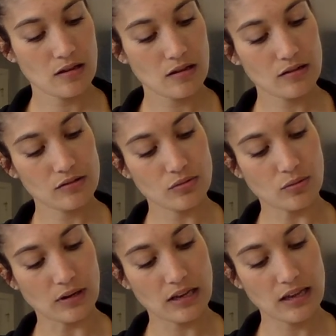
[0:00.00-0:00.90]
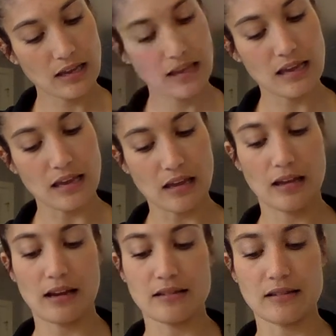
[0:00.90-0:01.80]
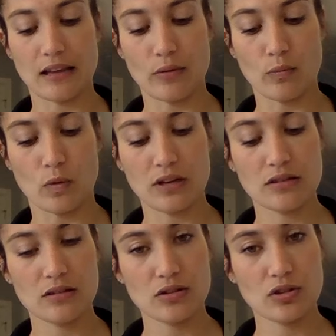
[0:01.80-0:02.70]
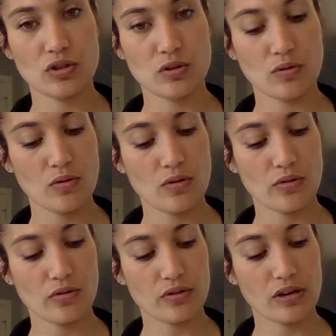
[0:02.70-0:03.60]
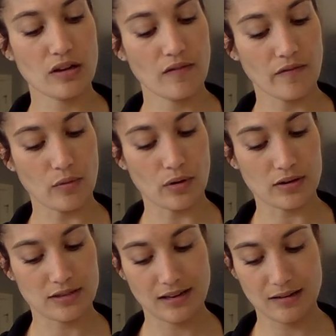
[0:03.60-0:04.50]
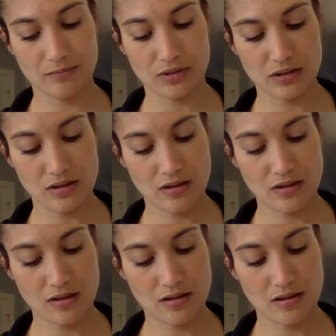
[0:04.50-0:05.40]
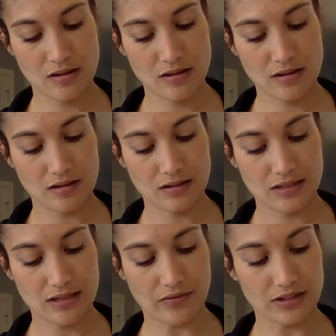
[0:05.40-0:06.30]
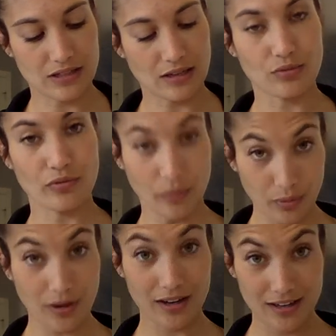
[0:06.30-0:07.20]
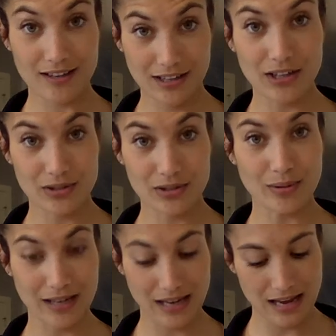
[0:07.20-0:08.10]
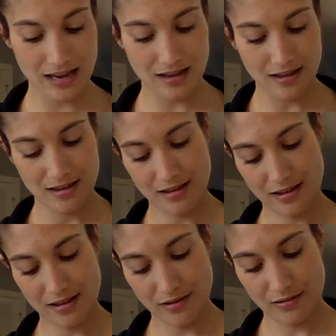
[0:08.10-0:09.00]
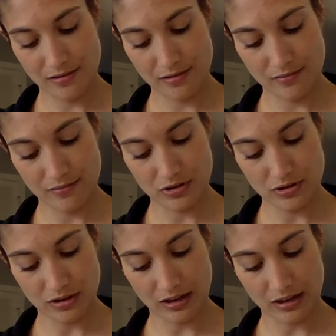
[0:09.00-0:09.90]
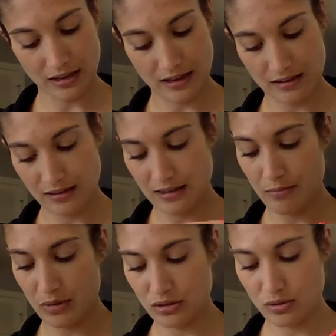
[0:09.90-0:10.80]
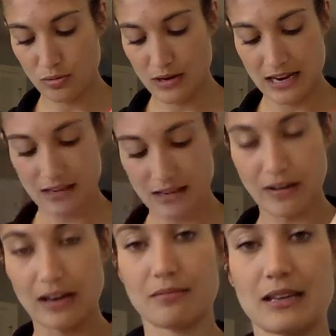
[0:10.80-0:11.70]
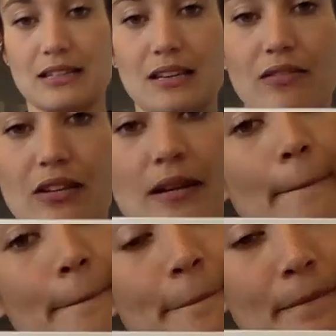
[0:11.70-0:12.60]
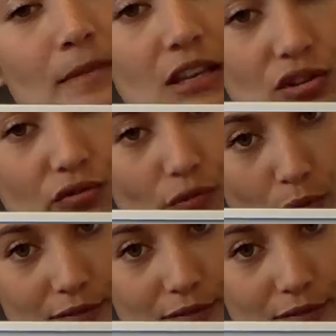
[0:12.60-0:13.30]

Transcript: and 28. I did that 1, 2, 3, 4 times. 7 times 4 is 28. Oh, would you look at that? That means 28 divided by 7 is 4.